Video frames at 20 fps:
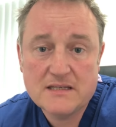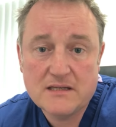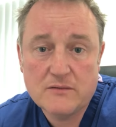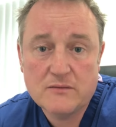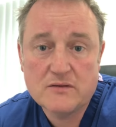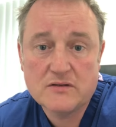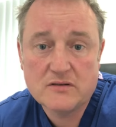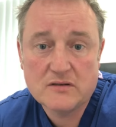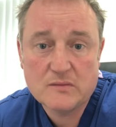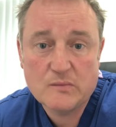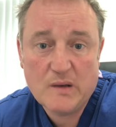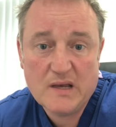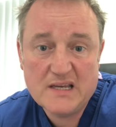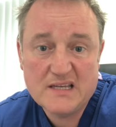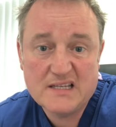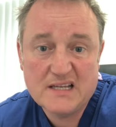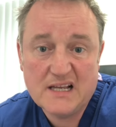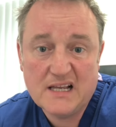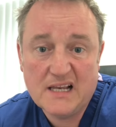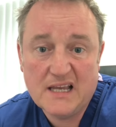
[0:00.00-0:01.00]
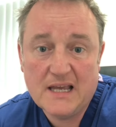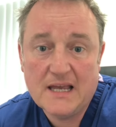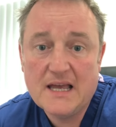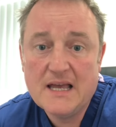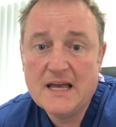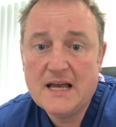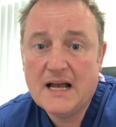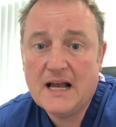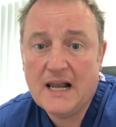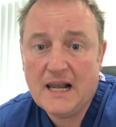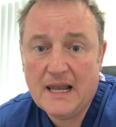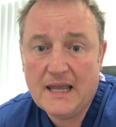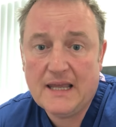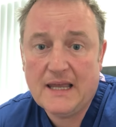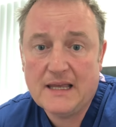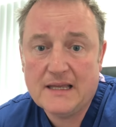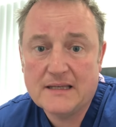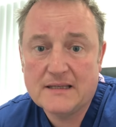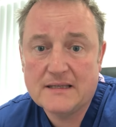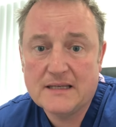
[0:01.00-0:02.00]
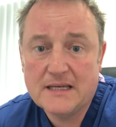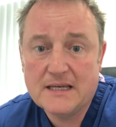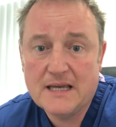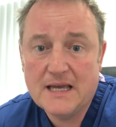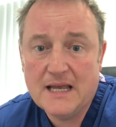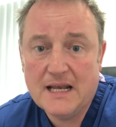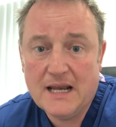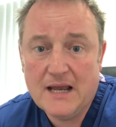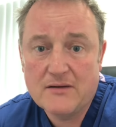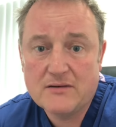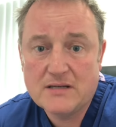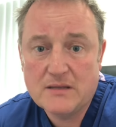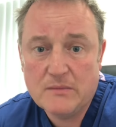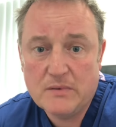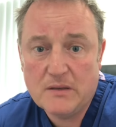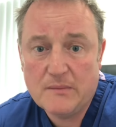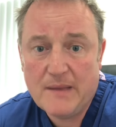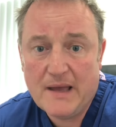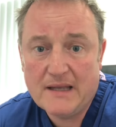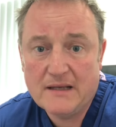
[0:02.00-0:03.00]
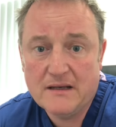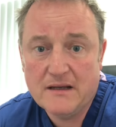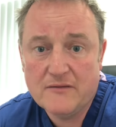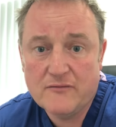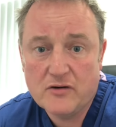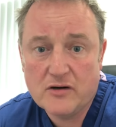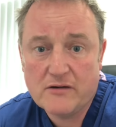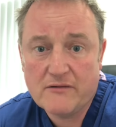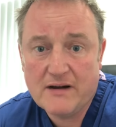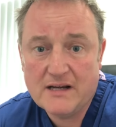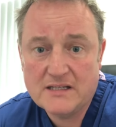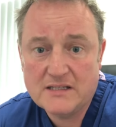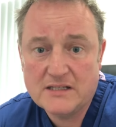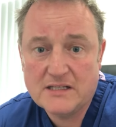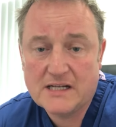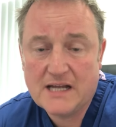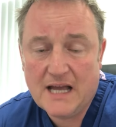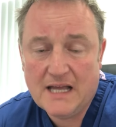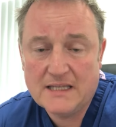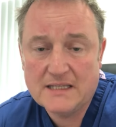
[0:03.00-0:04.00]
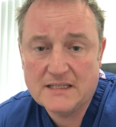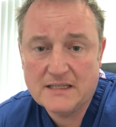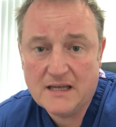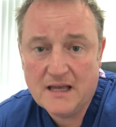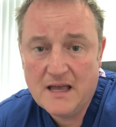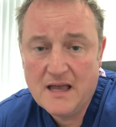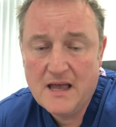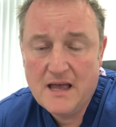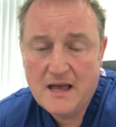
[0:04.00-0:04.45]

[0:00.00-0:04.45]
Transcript: She was just basically clicking the iliotibial band over a greater trochanter,